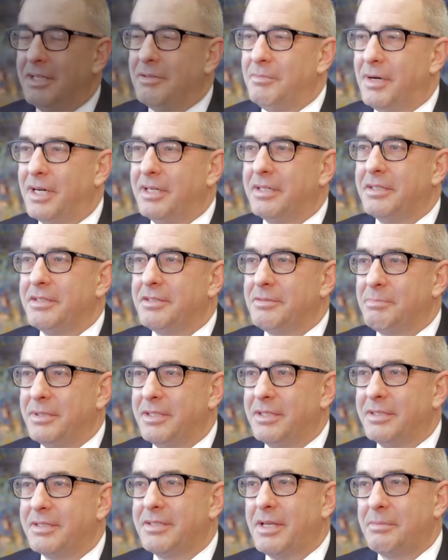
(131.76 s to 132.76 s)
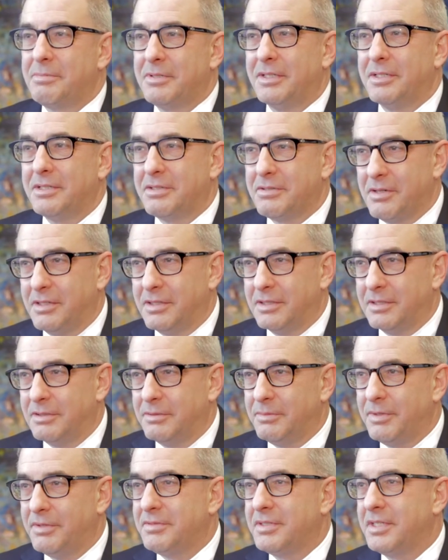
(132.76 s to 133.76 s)
Market's been exceptionally strong.
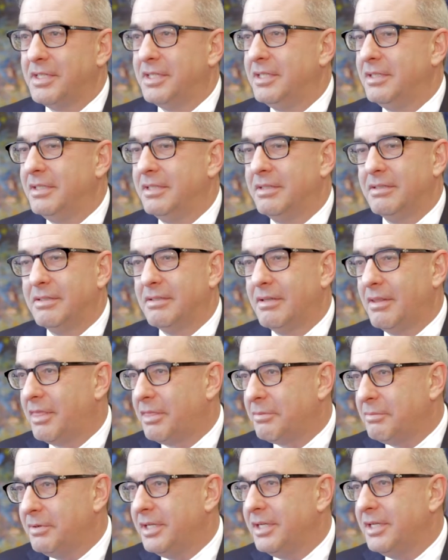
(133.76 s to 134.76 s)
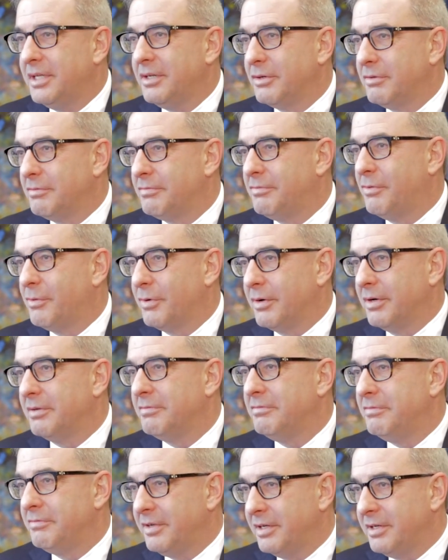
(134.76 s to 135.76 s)
We've seen 3 or 4
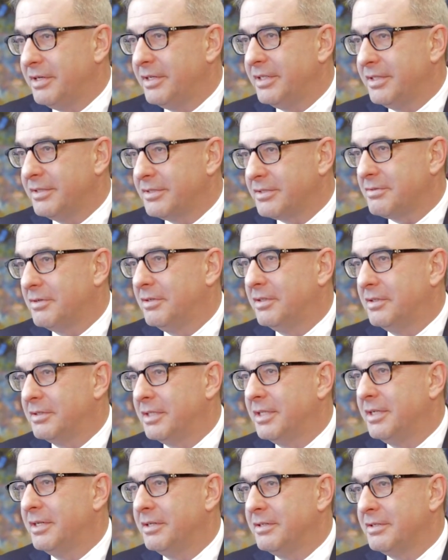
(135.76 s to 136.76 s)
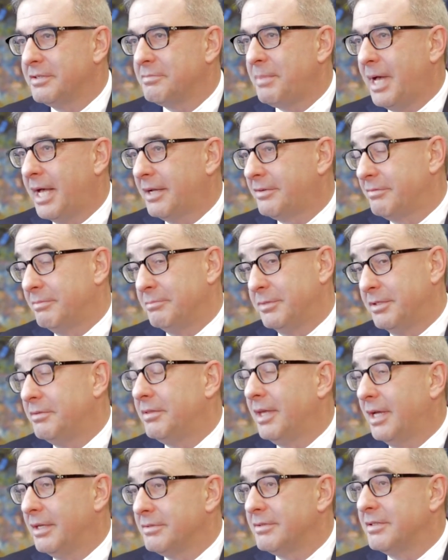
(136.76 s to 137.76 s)
very strong years back from
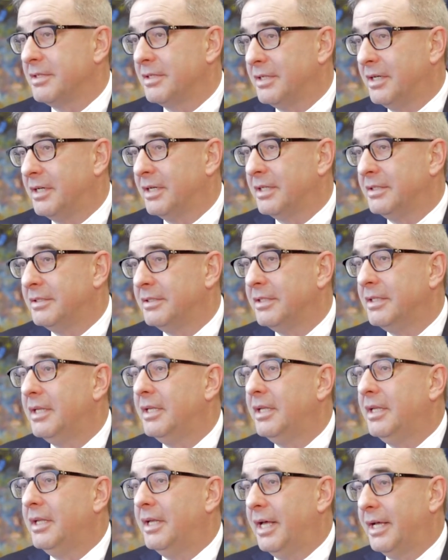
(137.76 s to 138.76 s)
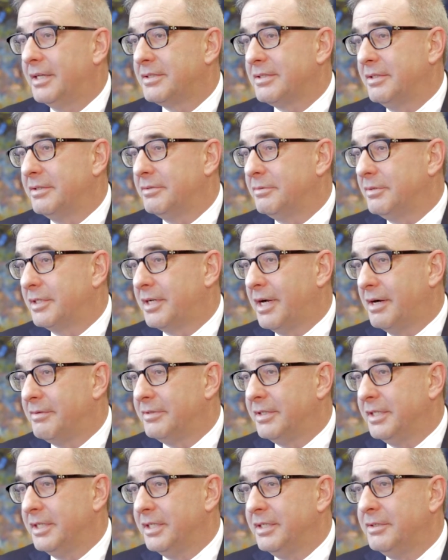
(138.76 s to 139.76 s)
2009, excellent
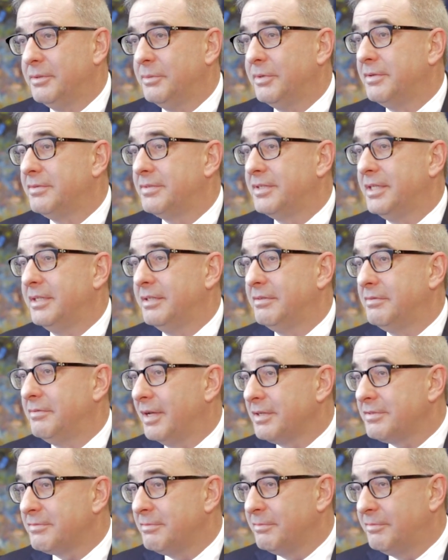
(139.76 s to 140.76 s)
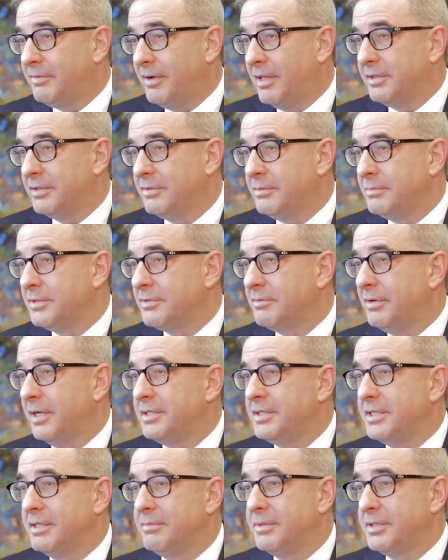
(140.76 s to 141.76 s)
recovery. We've seen investment volumes
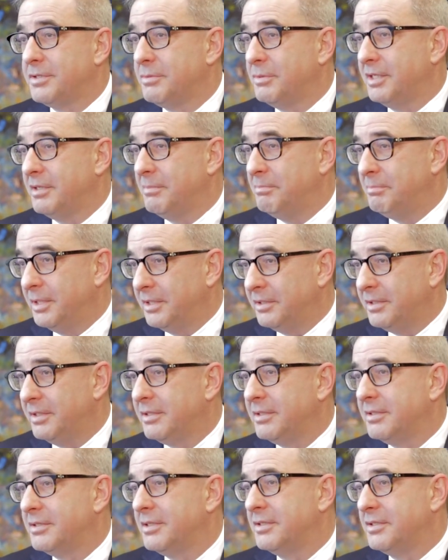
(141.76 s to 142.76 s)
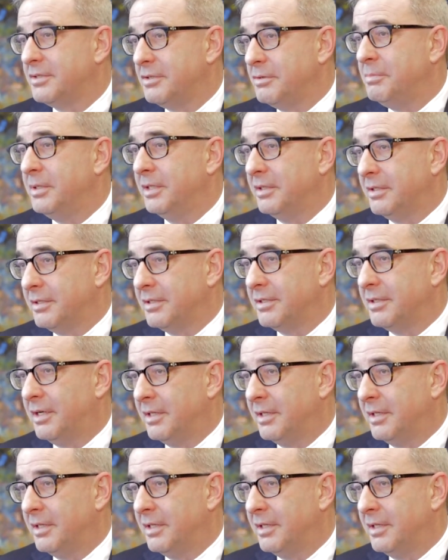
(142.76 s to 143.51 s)
ranging between $1 billion to $2 billion,